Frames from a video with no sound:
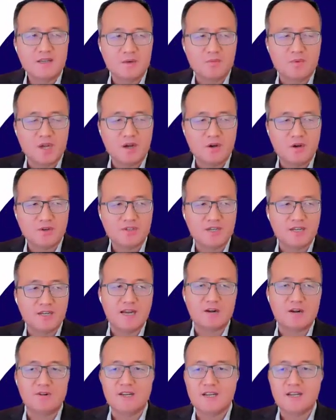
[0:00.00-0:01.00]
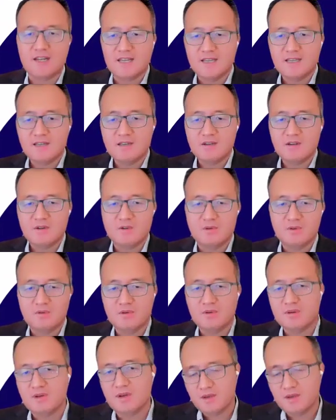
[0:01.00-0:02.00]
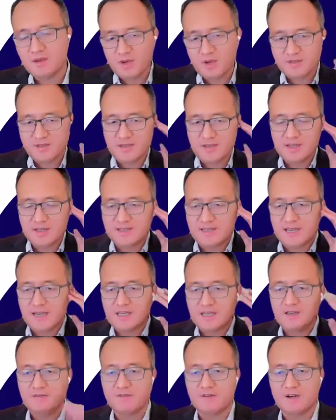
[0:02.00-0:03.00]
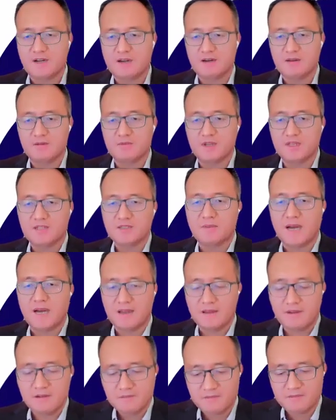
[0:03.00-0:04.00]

We hosted Gary Lee, who was an executive from RISBio.